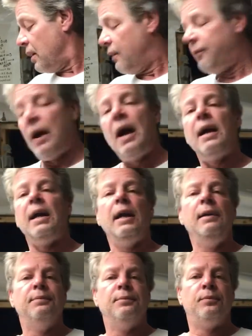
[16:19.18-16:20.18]

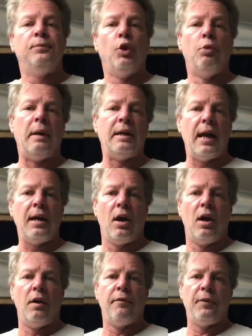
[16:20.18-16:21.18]
Friday, on my day
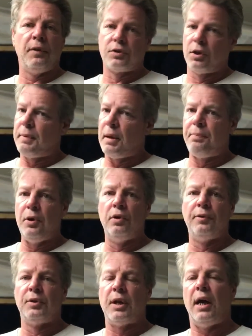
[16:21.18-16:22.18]
off, it's going to be a
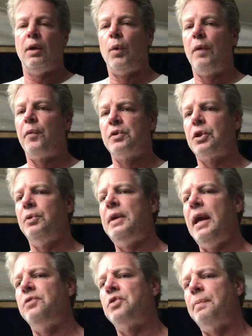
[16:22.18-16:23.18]
beautiful day. The wife wants to go
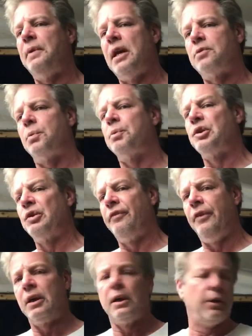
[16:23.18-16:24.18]
day tripping. That's what we're going to
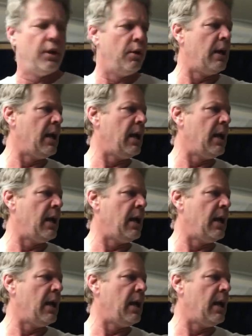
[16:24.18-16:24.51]
fucking do.